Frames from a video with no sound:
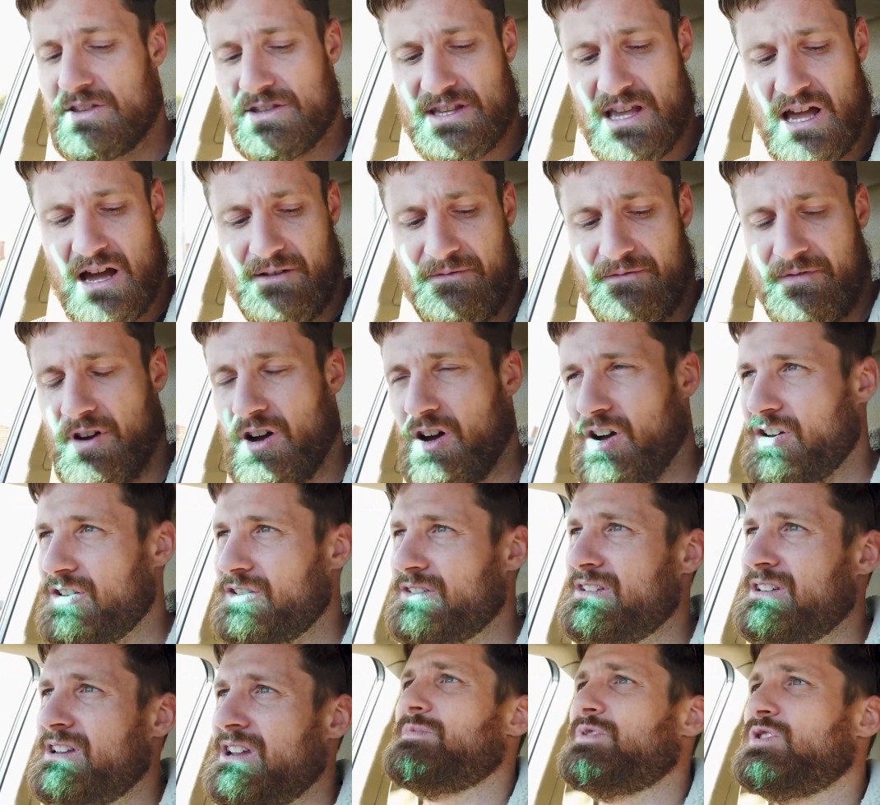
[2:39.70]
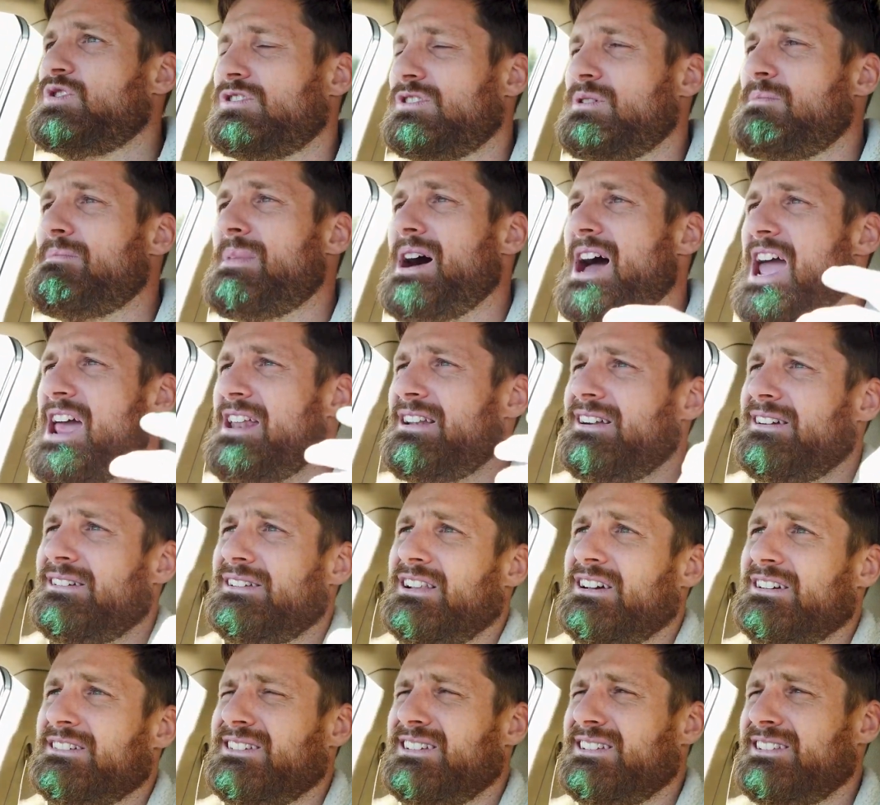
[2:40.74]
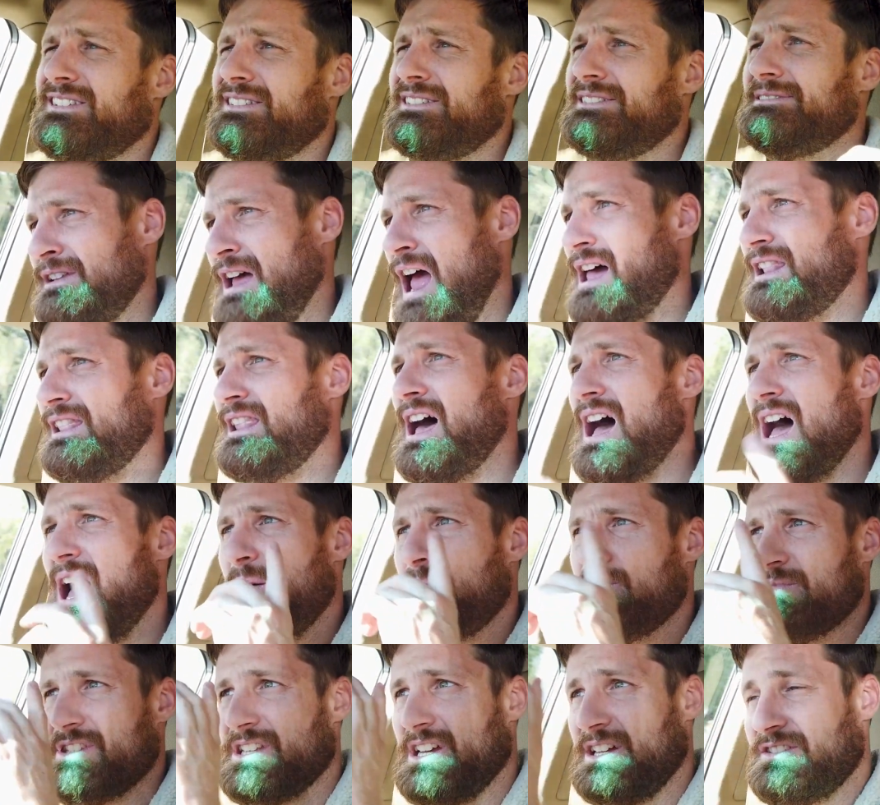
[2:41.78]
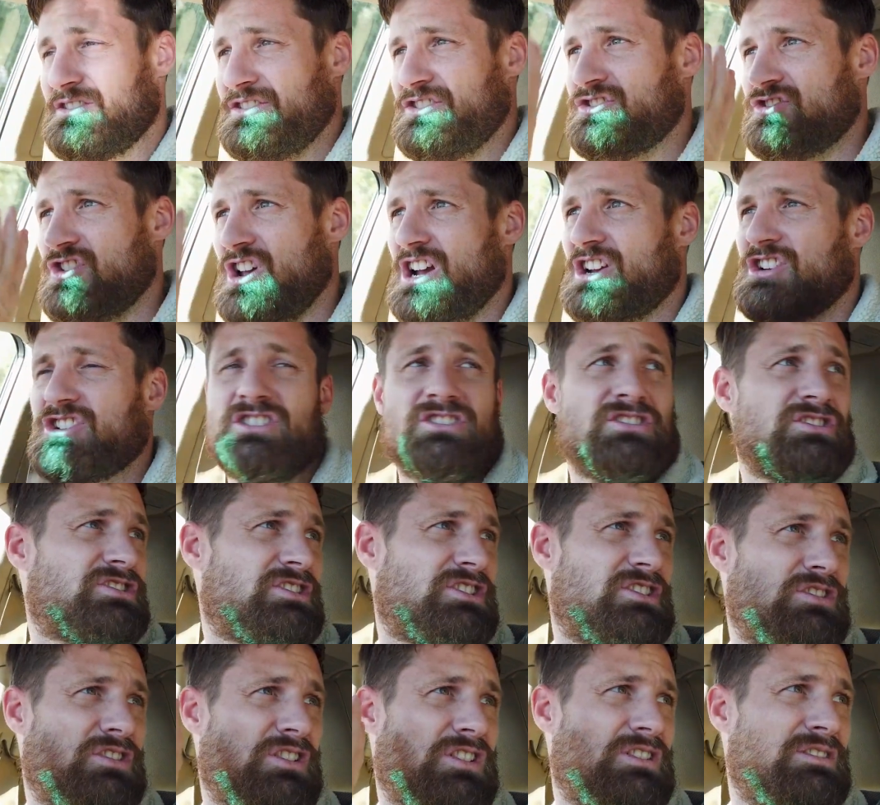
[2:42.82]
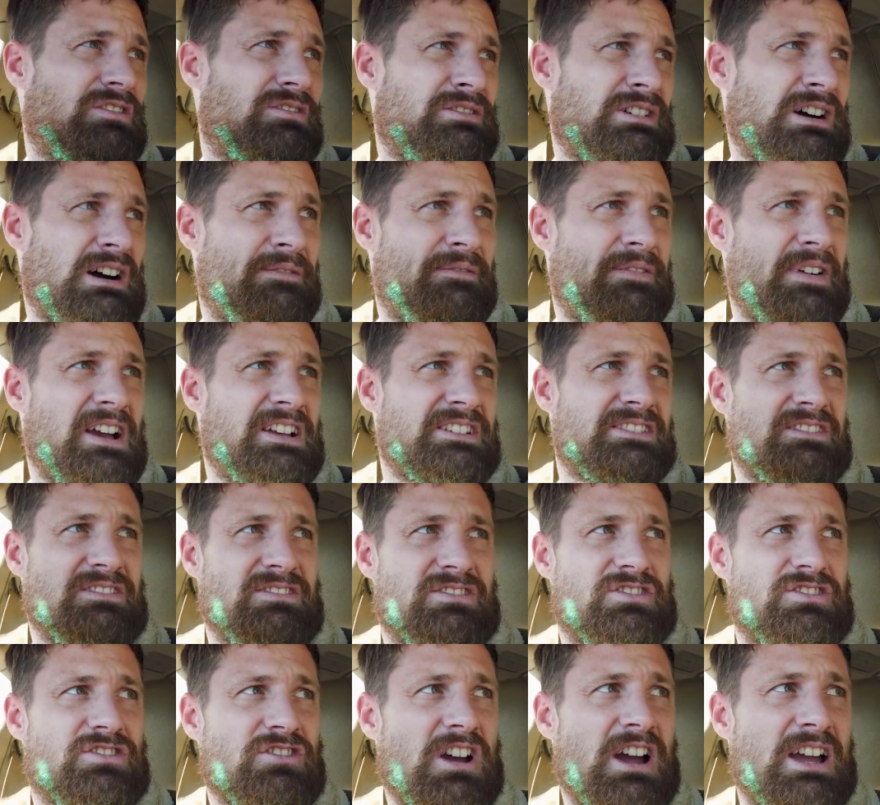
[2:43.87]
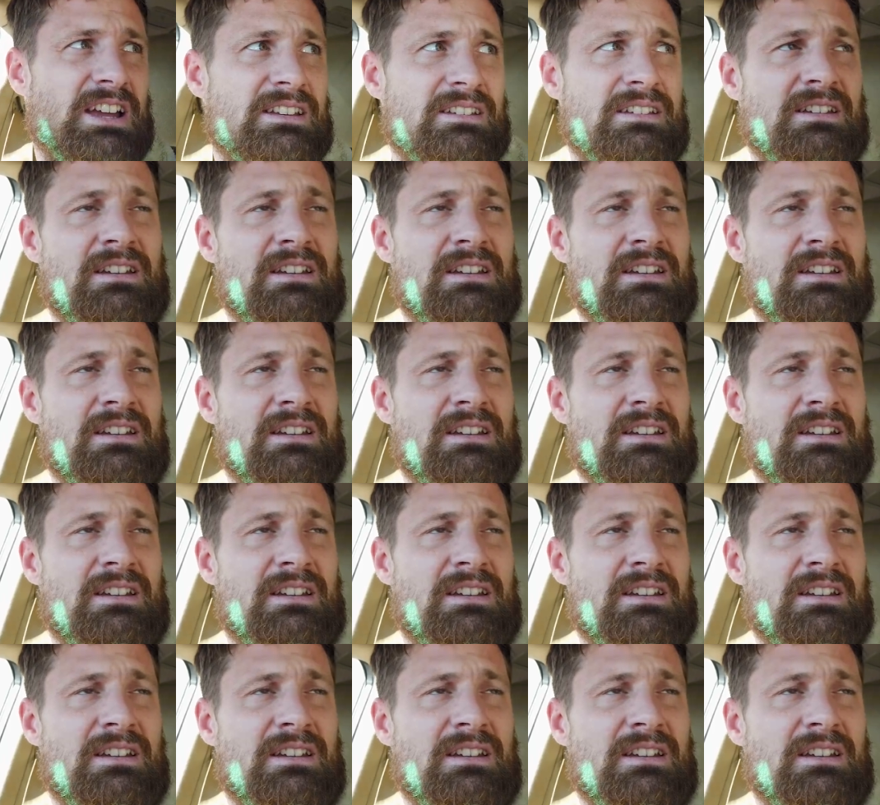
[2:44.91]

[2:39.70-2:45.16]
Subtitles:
Cell phone. Your main alarms are distractions, so not facing straight.